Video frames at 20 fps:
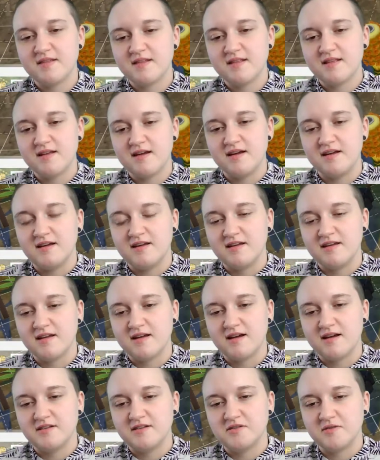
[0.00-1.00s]
I
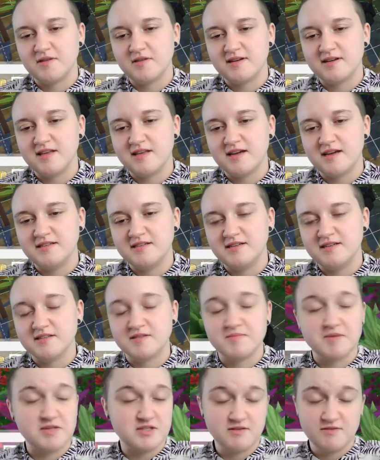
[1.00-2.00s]
don't like the idea,
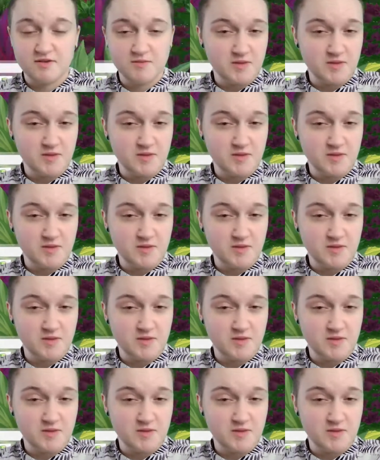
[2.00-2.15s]
especially if you're